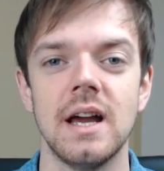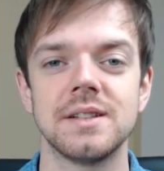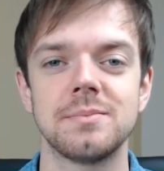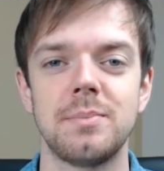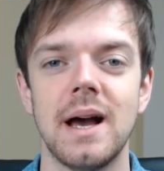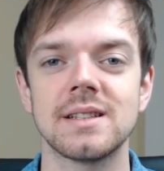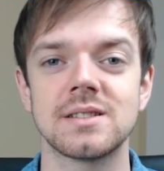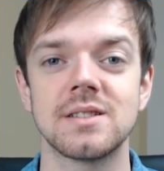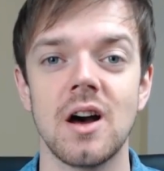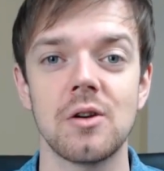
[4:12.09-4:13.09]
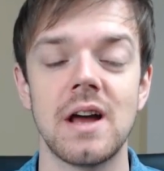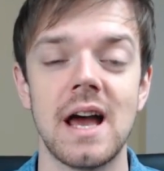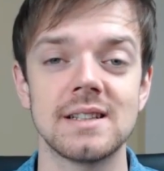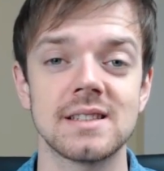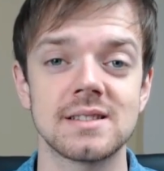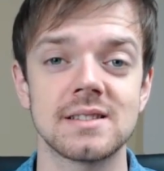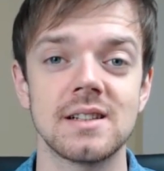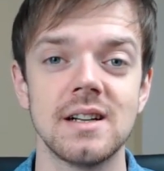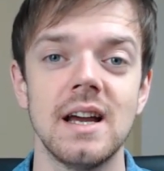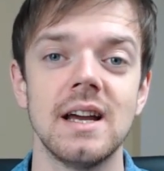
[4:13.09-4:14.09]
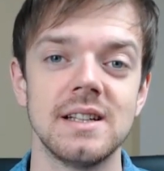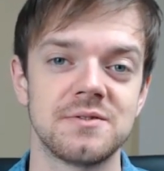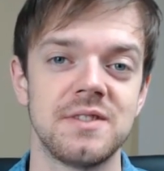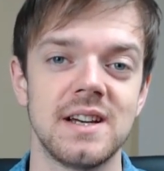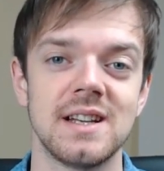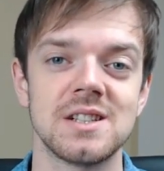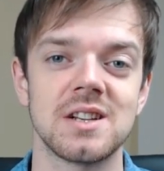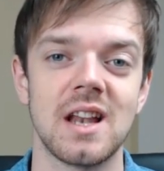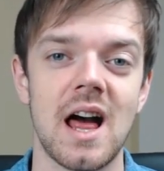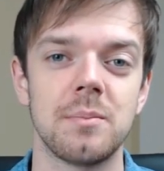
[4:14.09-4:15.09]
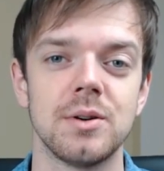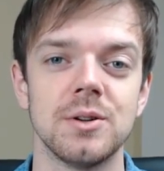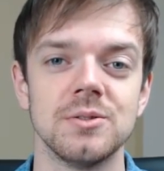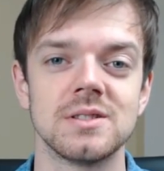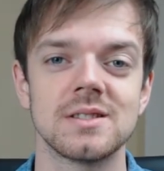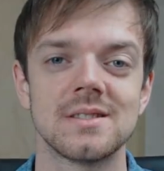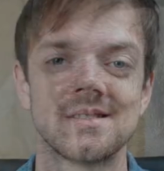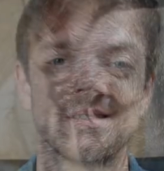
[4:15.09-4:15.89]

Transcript: His best known ancestor is Finnish Lapphund.